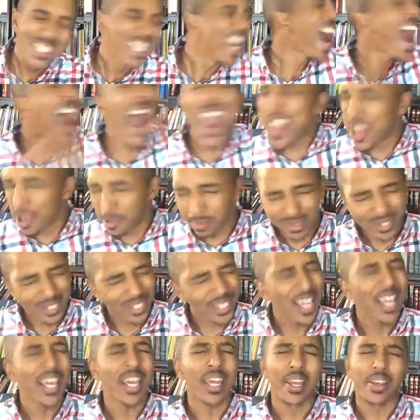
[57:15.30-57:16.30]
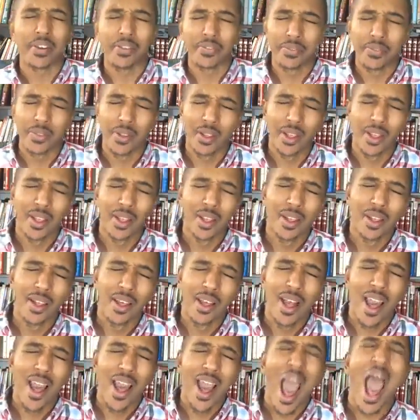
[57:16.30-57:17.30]
I am saved.
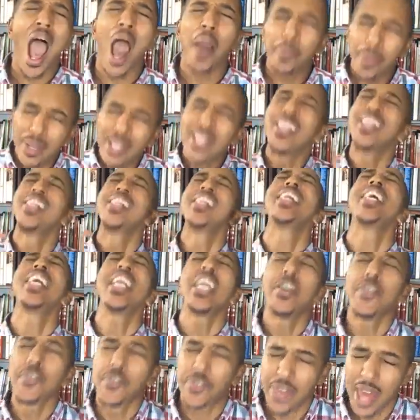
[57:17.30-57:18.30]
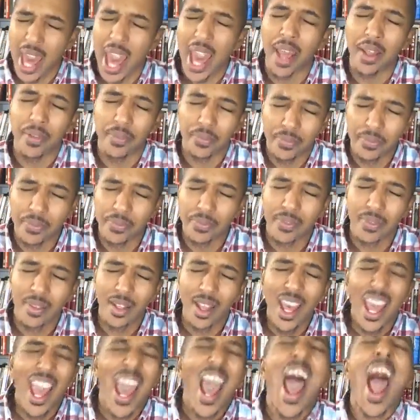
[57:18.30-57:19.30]
I believe that.
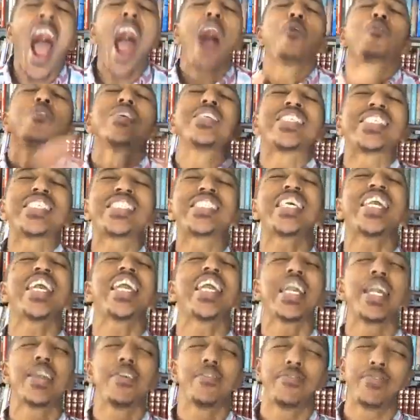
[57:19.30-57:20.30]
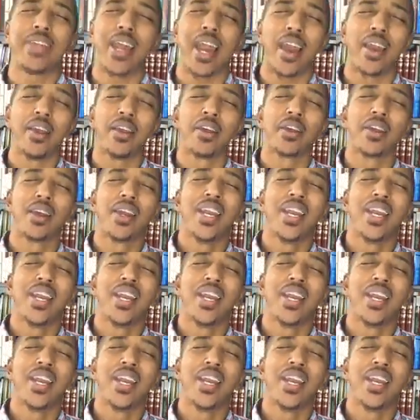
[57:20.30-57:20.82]
I receive that.